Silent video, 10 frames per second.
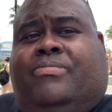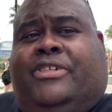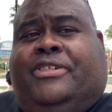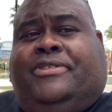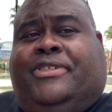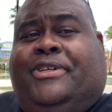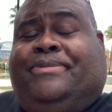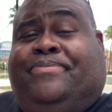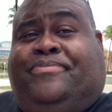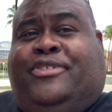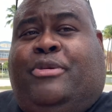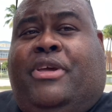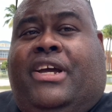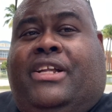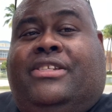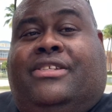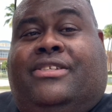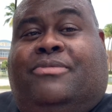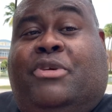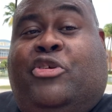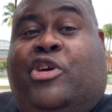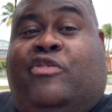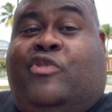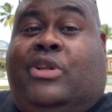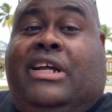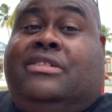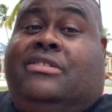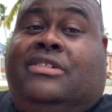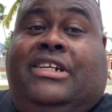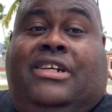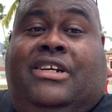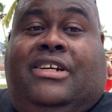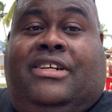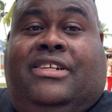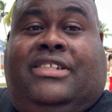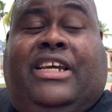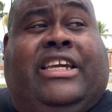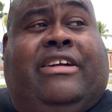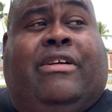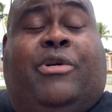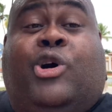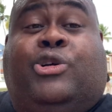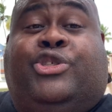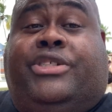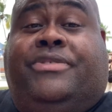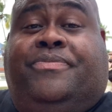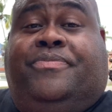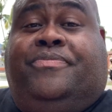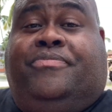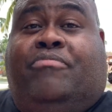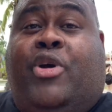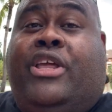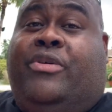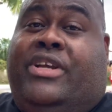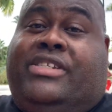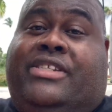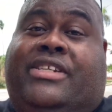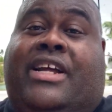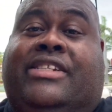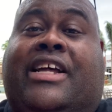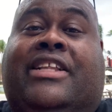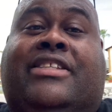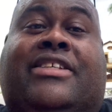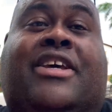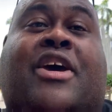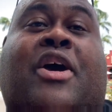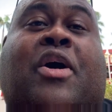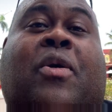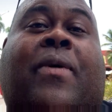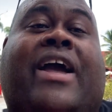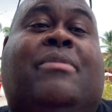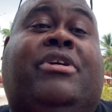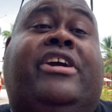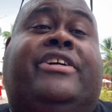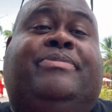You know, so Jamaicans, be grateful and take care of our country. But anyways, that's not why I'm here.